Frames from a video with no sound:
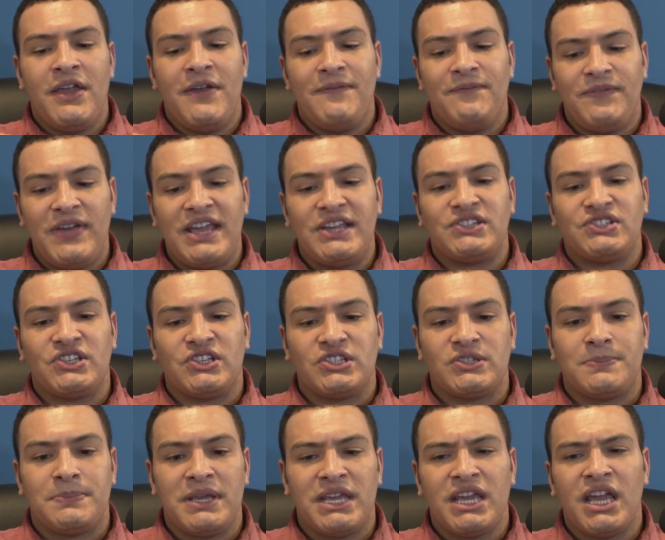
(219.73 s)
faces,
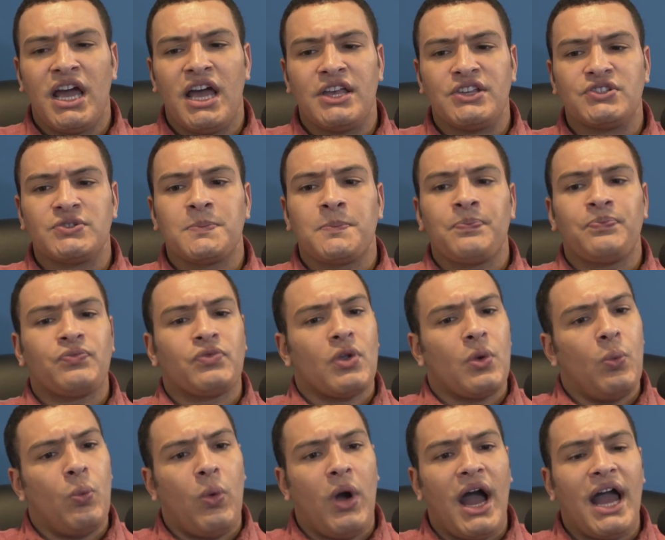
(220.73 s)
because
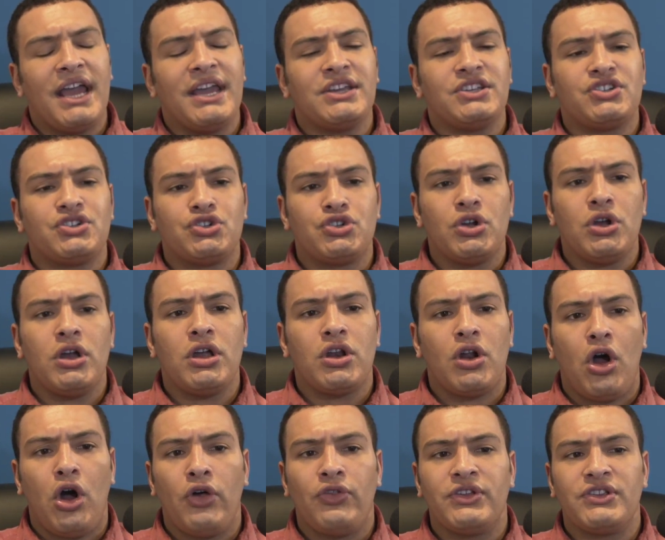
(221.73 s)
why should
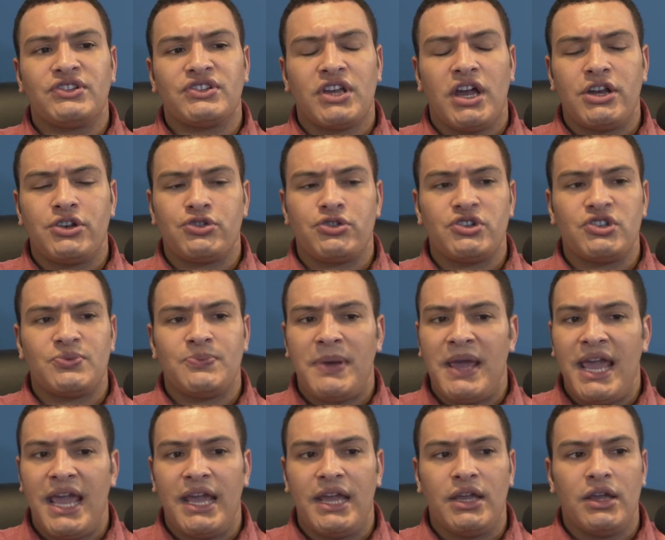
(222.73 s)
all these countries
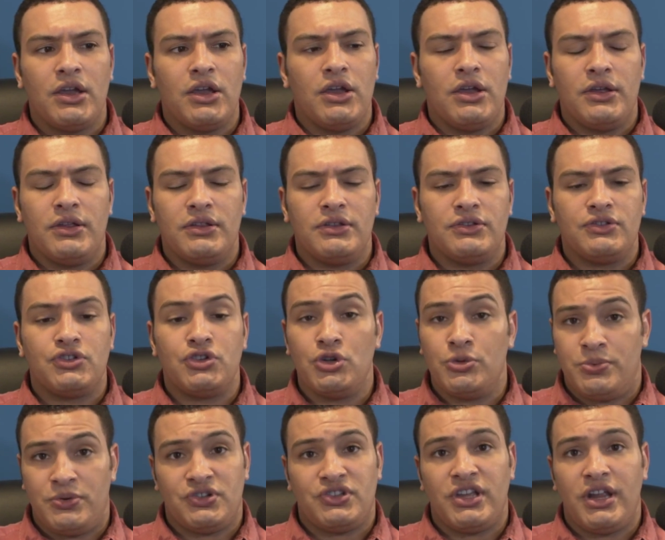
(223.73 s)
pay
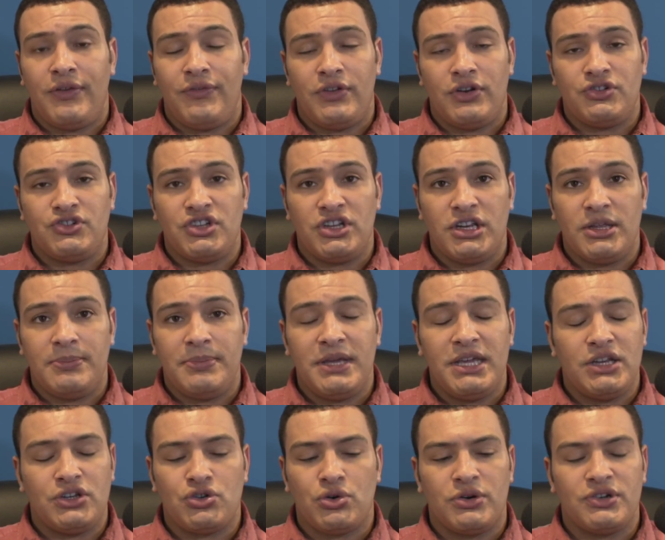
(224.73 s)
2% of their
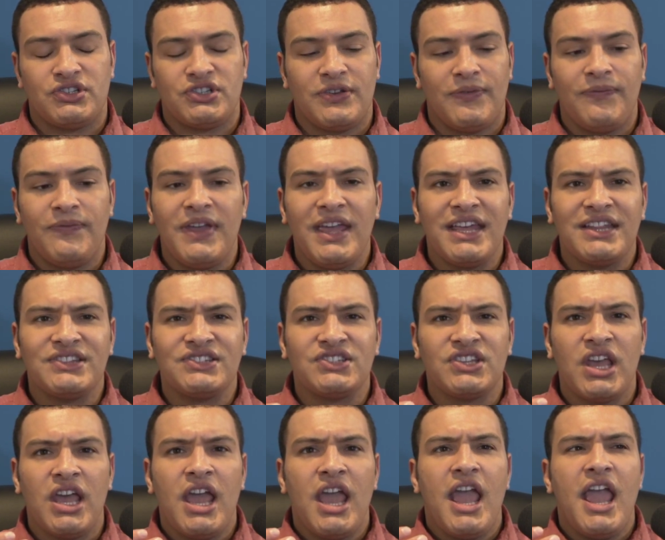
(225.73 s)
GDP towards defense
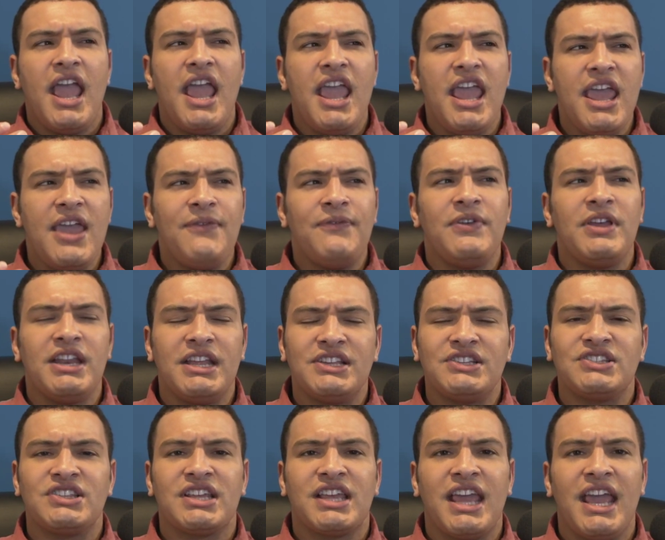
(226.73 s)
if it
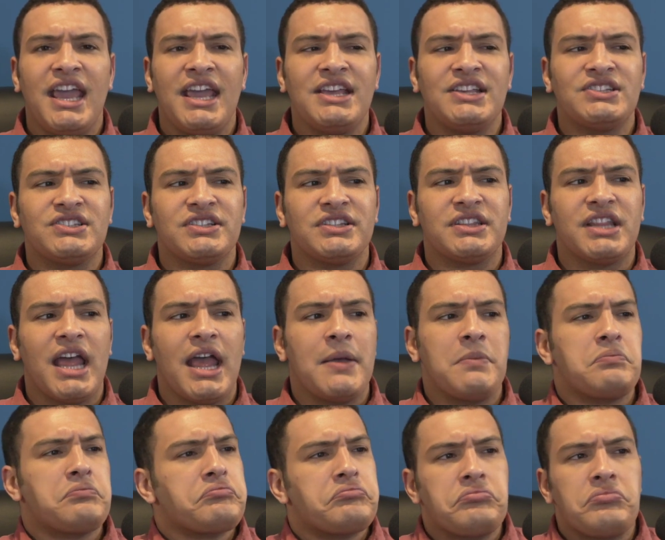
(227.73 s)
is the case that
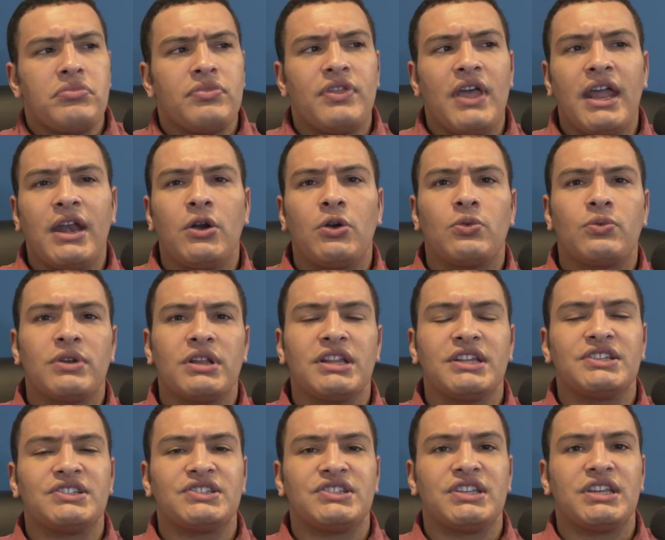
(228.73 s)
they don't
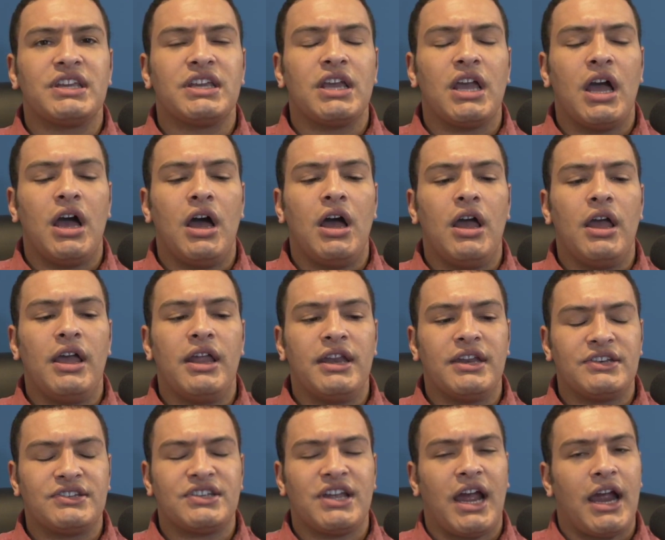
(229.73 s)
really see
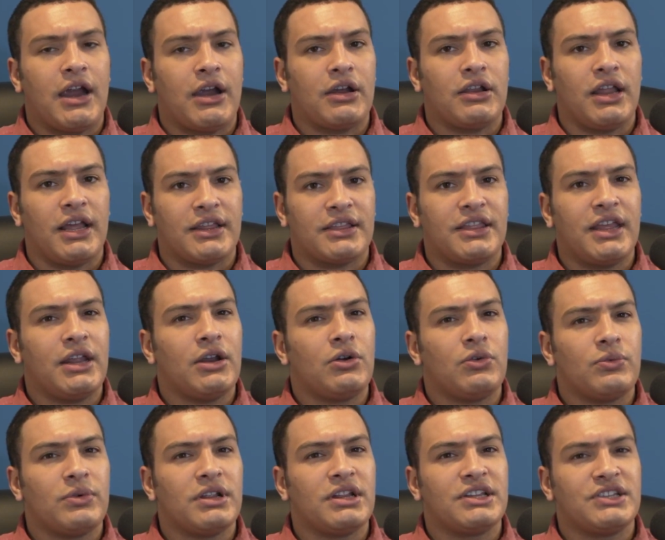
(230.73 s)
they don't
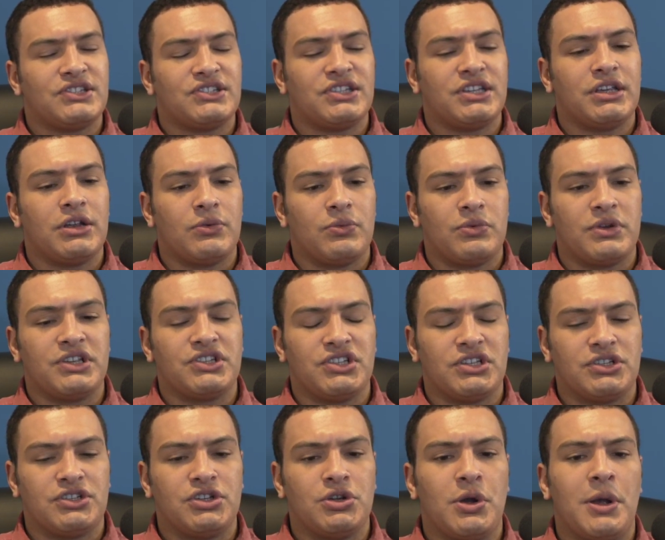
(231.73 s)
really see a
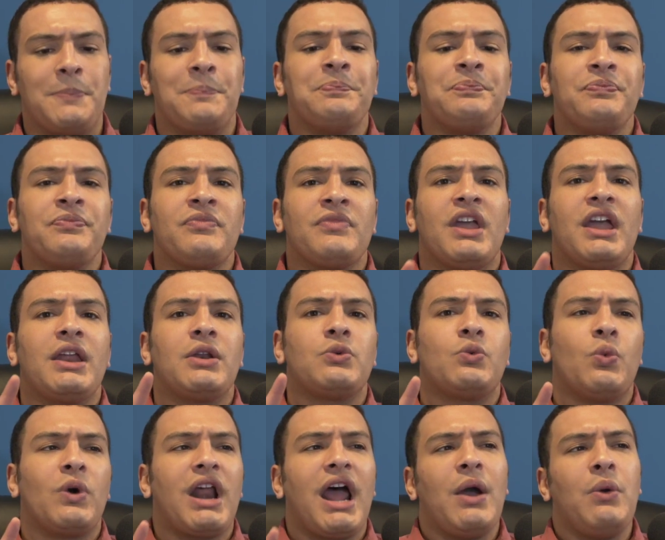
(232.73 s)
reason to it? And
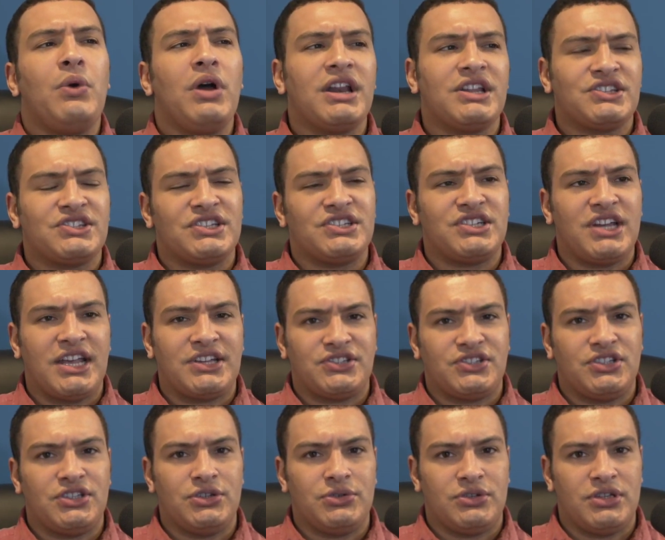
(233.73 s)
what I want to suggest
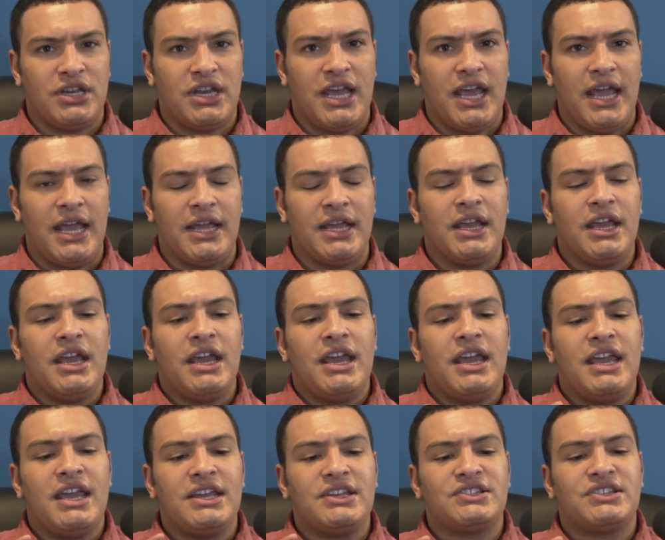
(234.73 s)
to you today
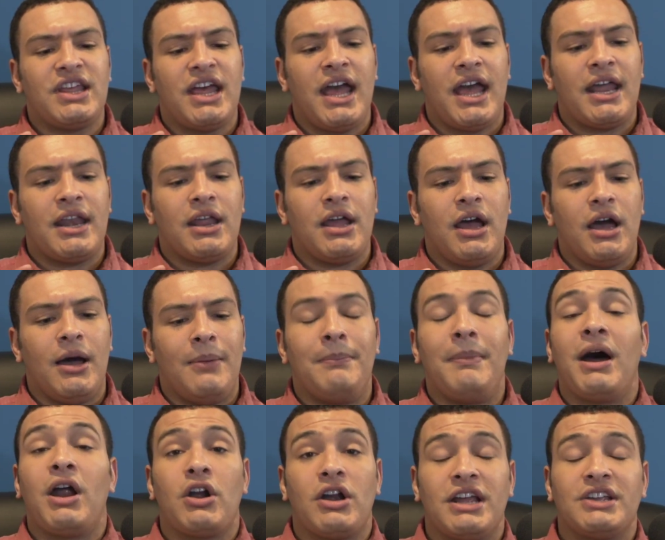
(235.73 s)
is that,
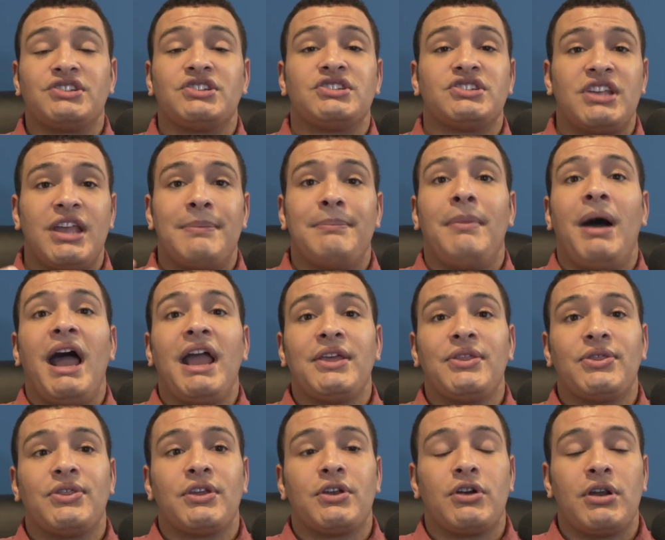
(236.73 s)
or I should say my
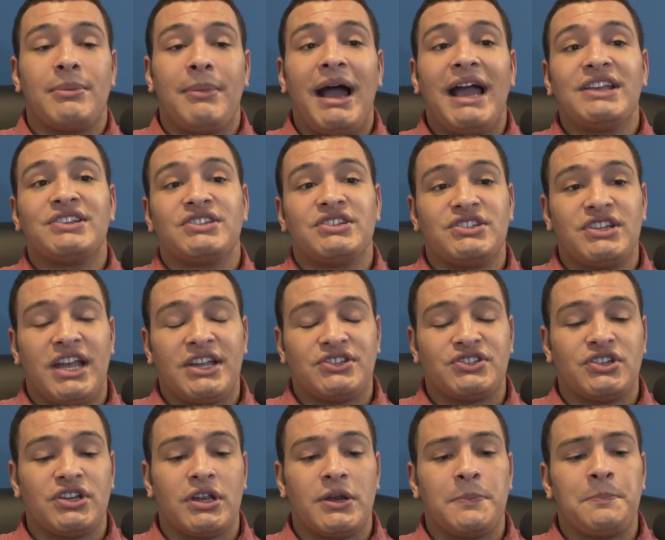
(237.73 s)
theory, my
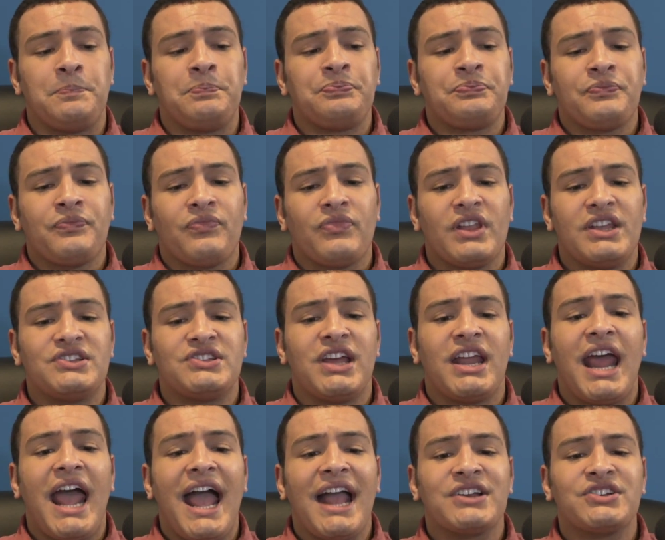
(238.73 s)
suggestion is that
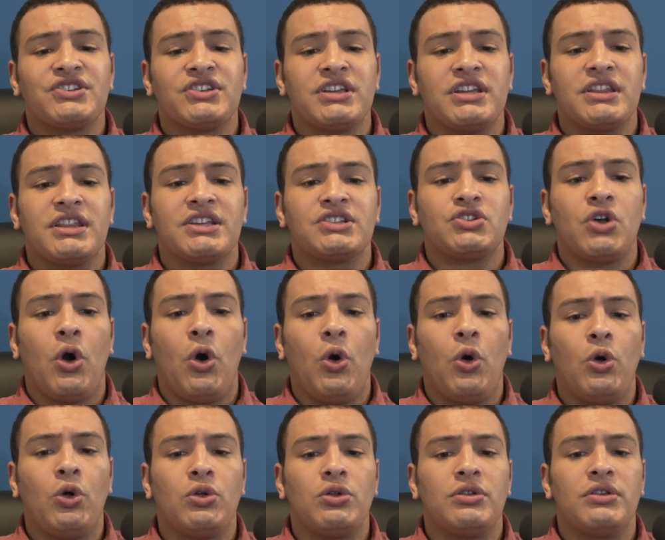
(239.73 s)
actually this
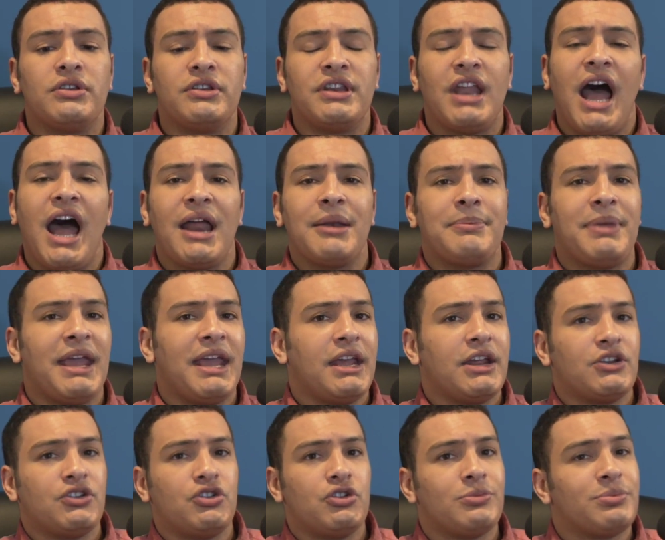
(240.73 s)
whole not
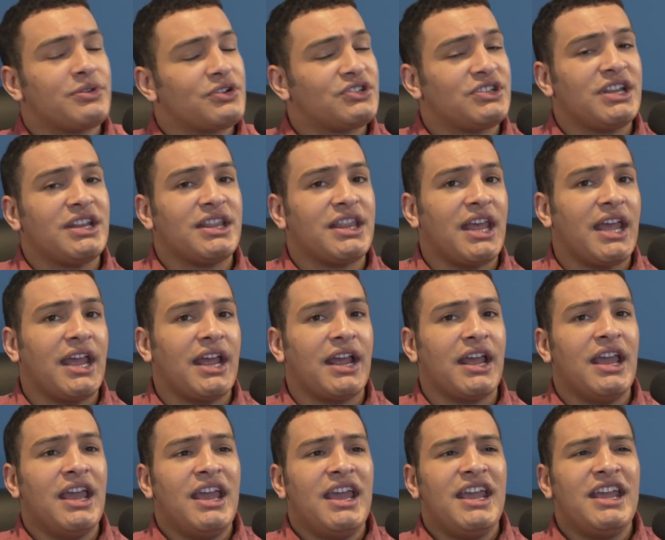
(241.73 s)
paying 2% thing
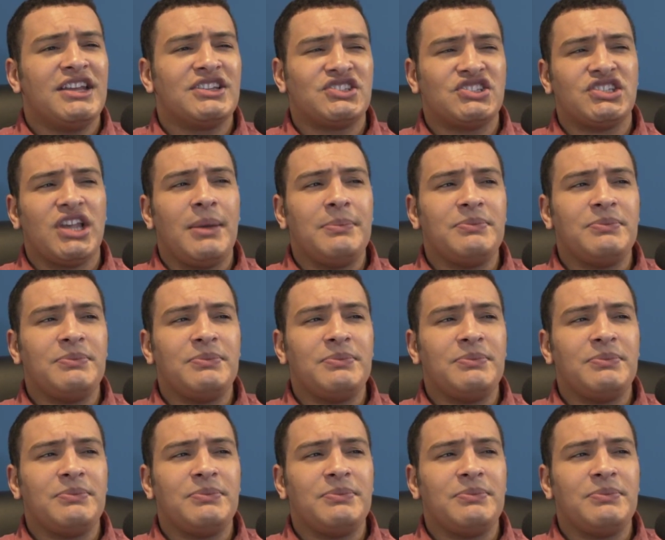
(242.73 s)
in some